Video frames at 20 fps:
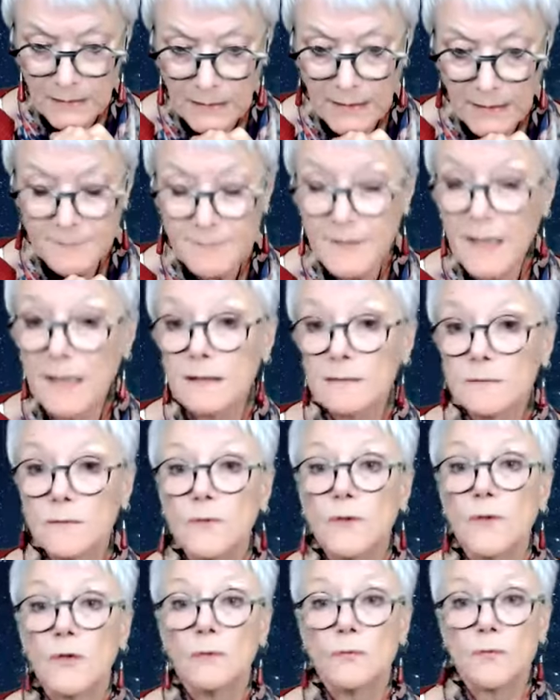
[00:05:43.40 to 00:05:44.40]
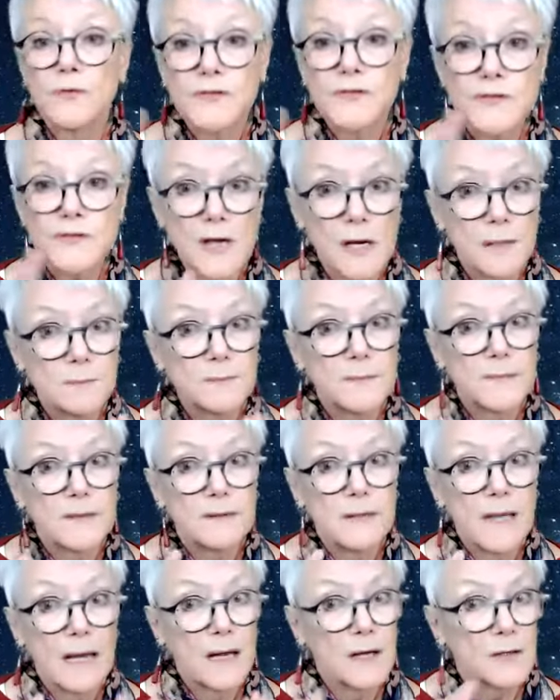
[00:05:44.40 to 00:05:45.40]
and then we'll start,
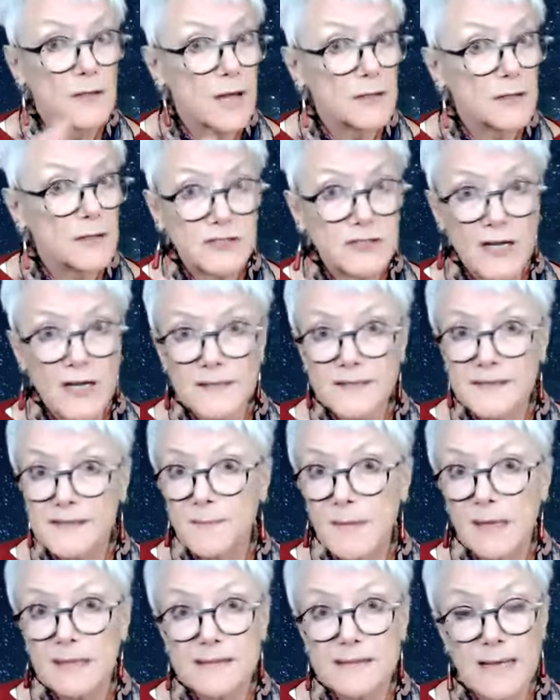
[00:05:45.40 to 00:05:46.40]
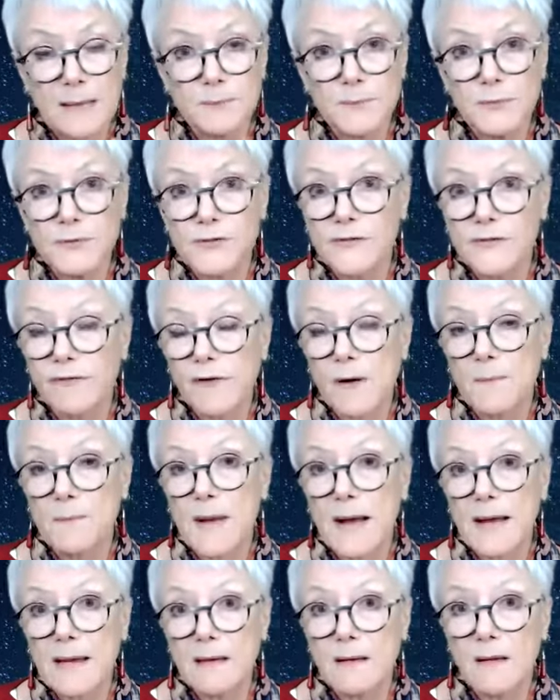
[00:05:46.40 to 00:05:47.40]
I'll, I'll, share some examples from
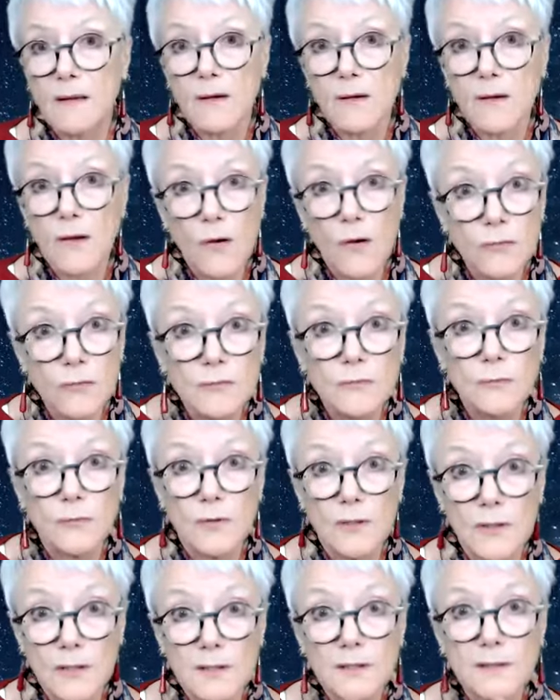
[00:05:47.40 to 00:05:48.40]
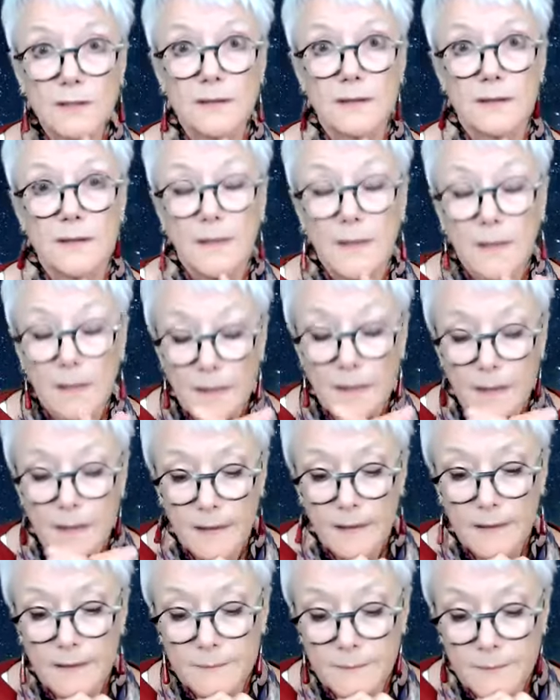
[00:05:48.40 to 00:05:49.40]
my own work.
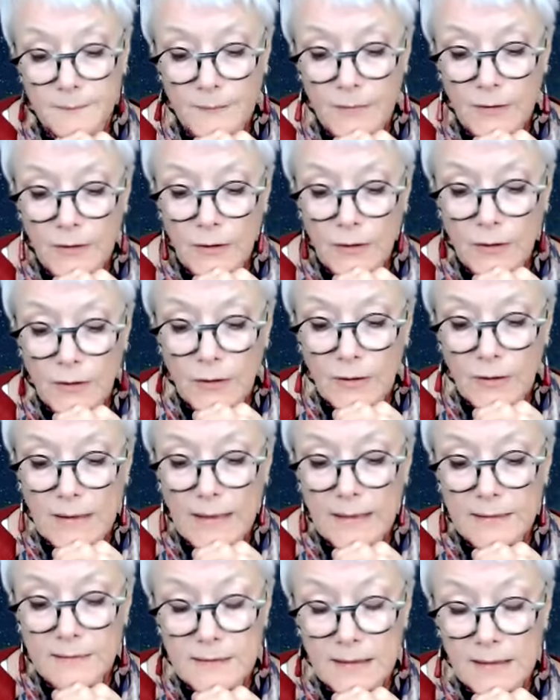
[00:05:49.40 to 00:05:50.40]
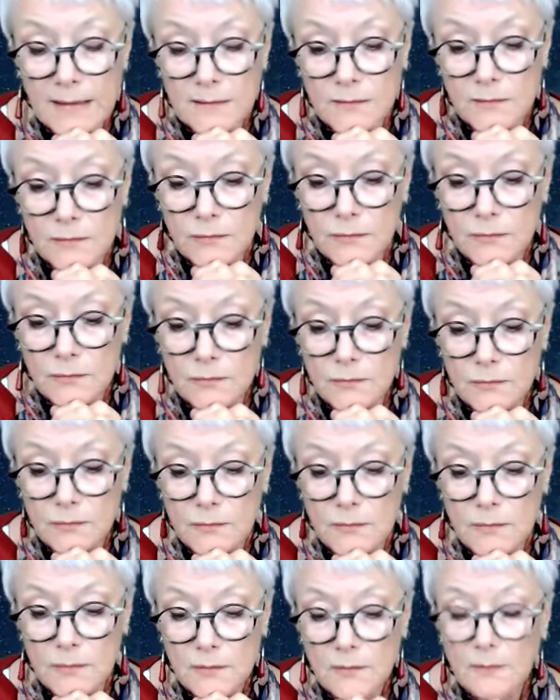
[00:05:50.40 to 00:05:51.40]
Um, and then
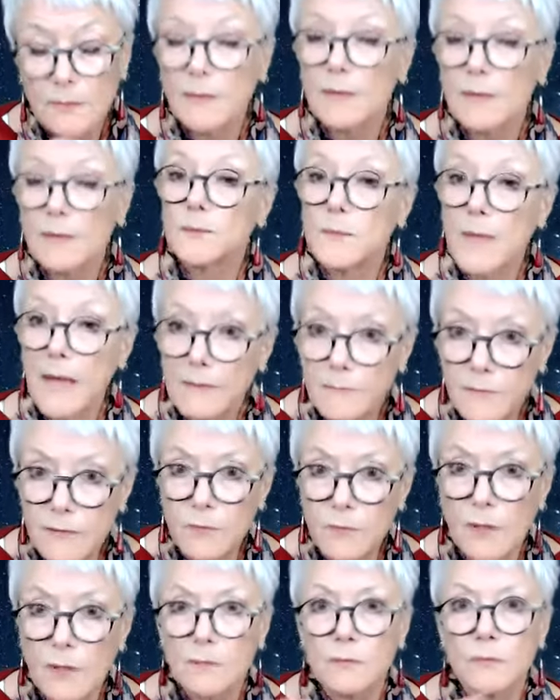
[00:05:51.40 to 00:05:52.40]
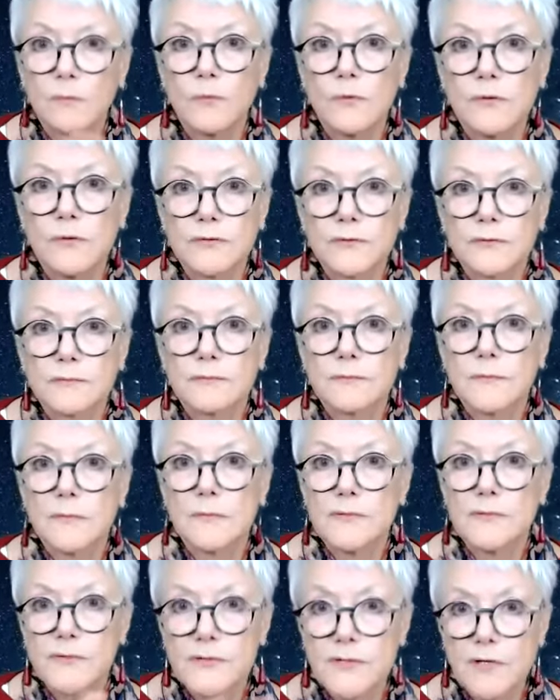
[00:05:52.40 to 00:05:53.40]
everyone will
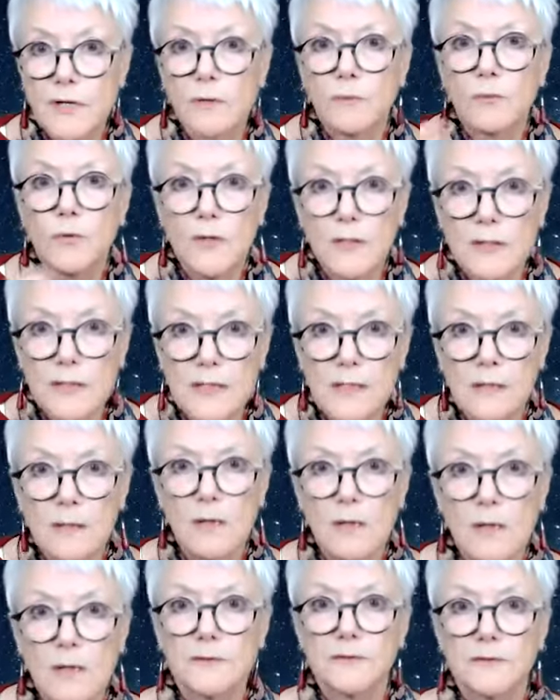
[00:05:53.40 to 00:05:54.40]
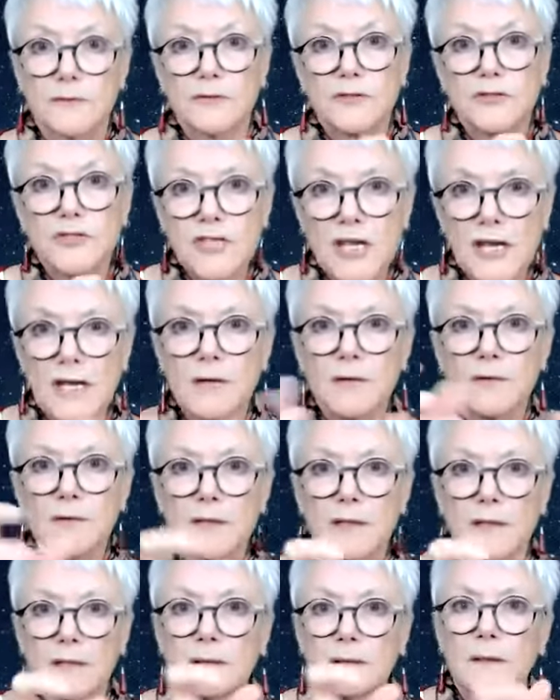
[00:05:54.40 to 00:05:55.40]
start working on
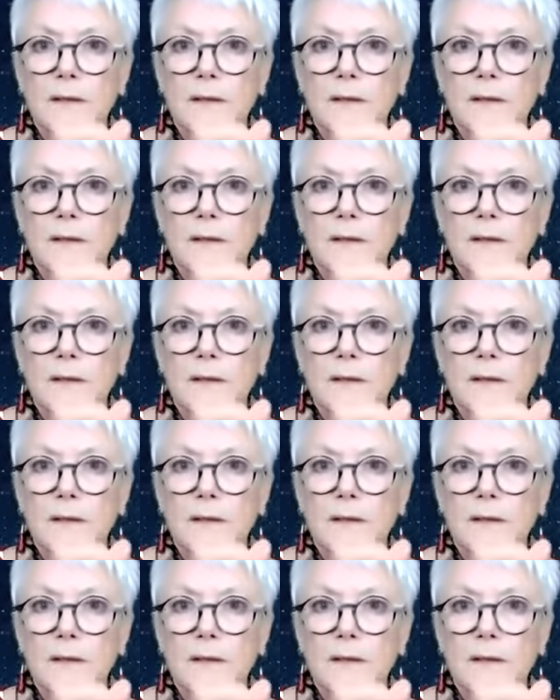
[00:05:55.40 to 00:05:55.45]
sharing